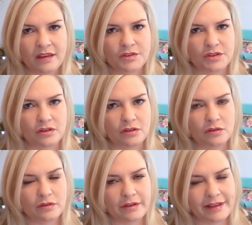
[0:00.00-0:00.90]

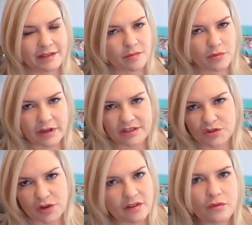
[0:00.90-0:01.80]
So that's a pretty
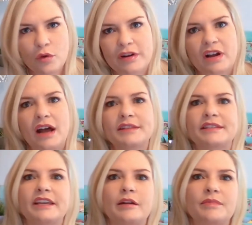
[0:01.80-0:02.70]
straightforward
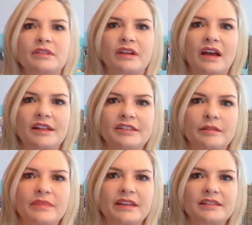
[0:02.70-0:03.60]
concept. The
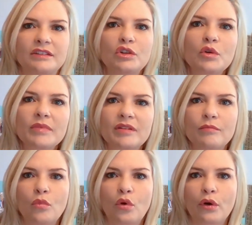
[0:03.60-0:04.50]
concept that is a little bit
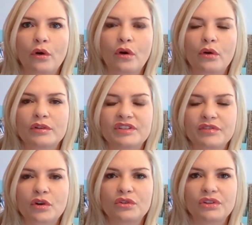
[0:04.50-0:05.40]
more
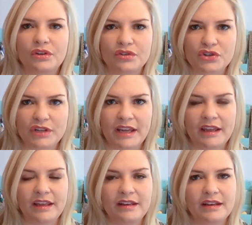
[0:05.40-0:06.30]
difficult to
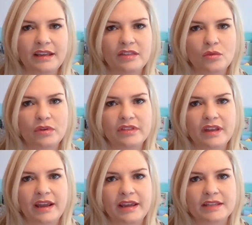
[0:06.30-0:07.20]
understand, and the one
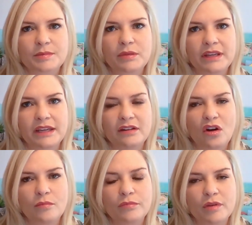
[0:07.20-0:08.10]
that I explain
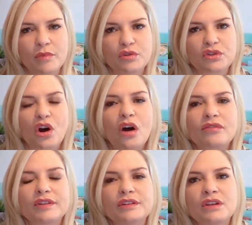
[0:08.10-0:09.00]
the most
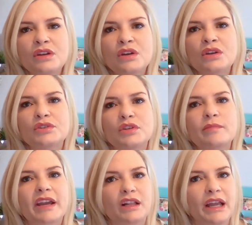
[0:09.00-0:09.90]
often to
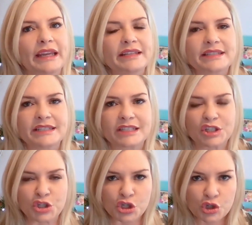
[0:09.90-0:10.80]
my clients, is
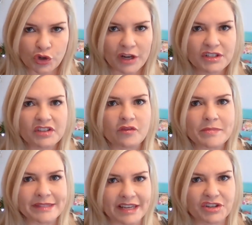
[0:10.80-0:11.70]
constructive
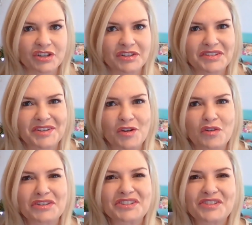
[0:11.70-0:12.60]
possession. So
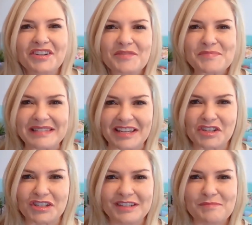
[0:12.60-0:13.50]
constructive
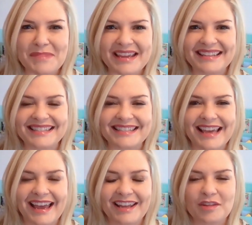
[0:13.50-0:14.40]
possession means
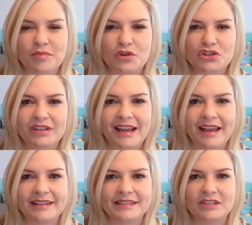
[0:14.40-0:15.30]
that the person
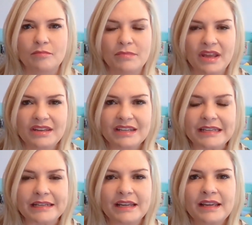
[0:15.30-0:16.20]
has
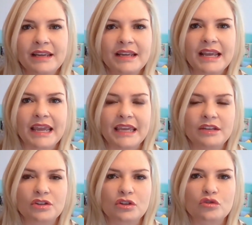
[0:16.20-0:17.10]
dominion
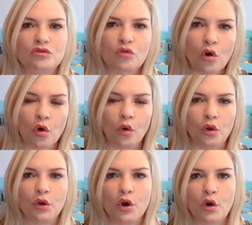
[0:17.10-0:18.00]
and
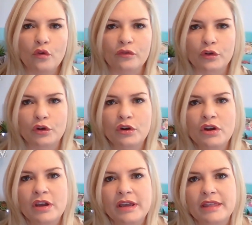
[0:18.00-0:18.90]
control over
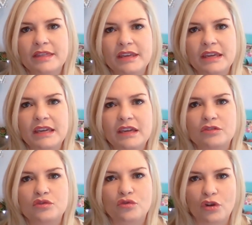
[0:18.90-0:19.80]
the
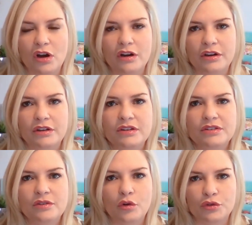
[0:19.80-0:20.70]
drug
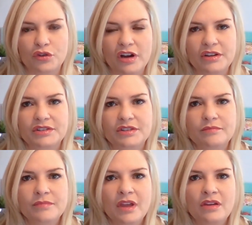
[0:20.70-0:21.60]
or
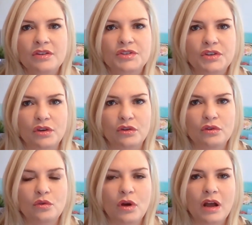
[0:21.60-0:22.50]
drugs.
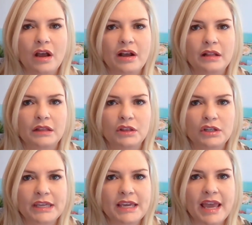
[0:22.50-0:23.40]
So
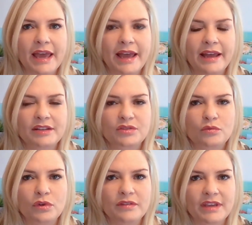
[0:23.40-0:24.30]
looking at
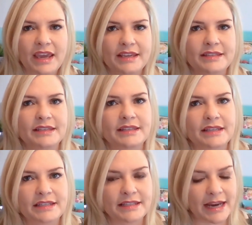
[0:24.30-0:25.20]
one of the cases
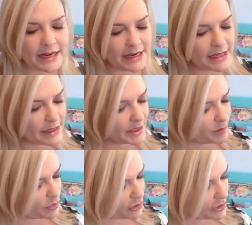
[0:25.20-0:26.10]
that's cited in this
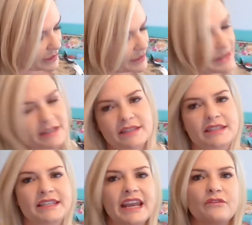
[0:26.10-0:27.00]
book, it's the
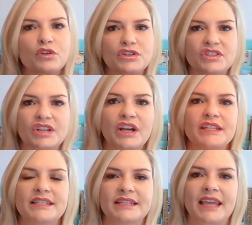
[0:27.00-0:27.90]
State versus
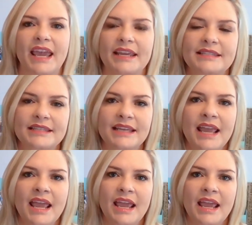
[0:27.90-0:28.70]
Hudson case.